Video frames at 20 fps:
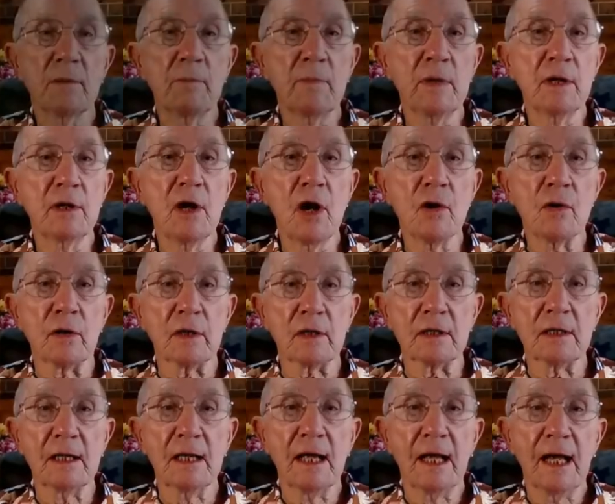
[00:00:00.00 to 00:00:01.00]

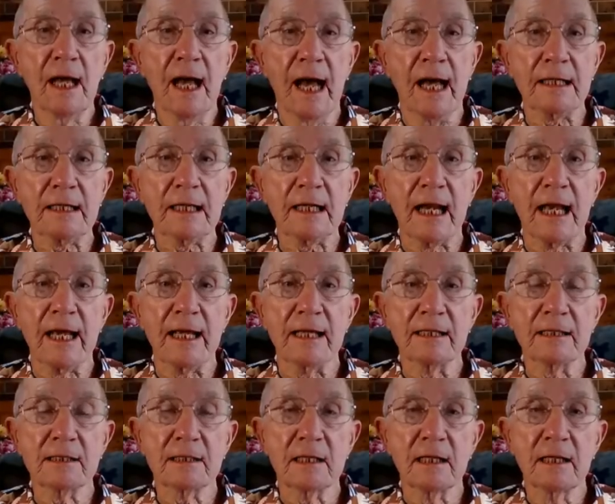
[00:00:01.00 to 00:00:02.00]
Minoan
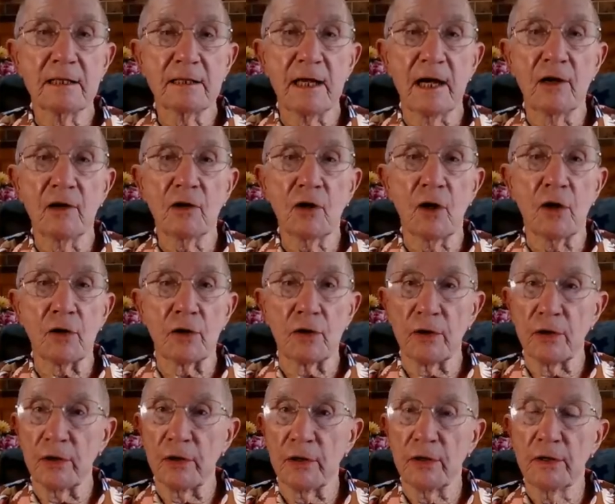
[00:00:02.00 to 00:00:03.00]
unglazed terracotta
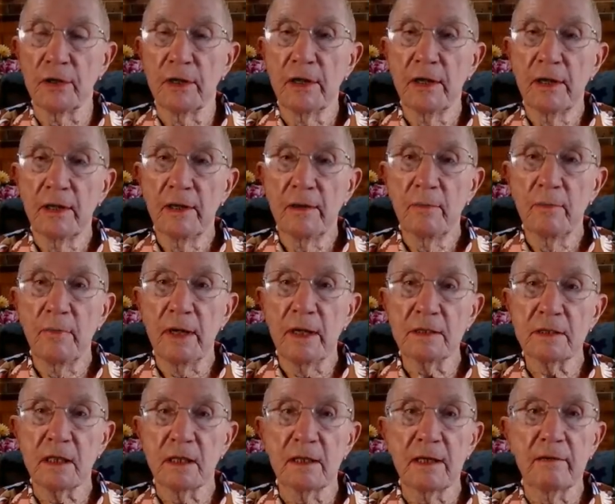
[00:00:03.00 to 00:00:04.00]
urn
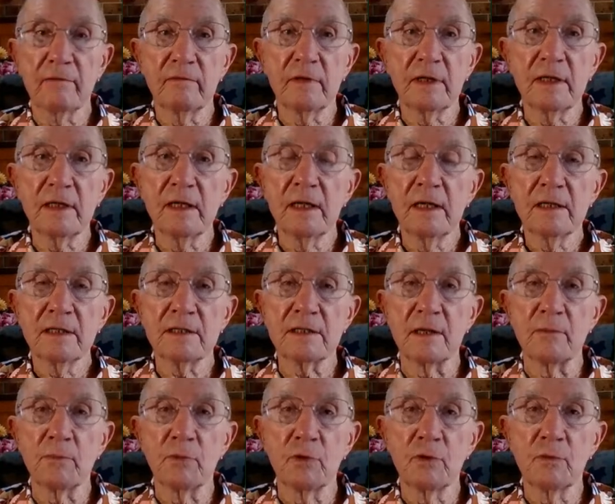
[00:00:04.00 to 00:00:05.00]
bears a lovely
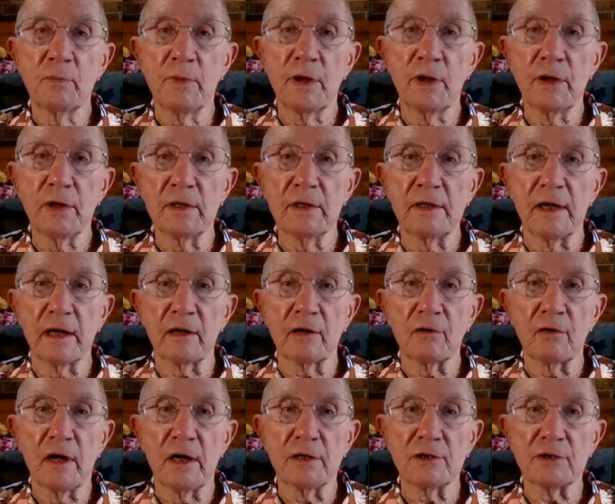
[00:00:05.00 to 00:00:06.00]
simple bird
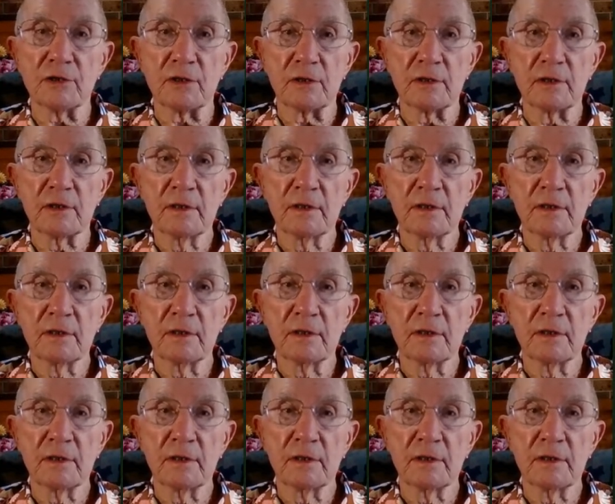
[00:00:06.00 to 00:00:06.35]
decoration.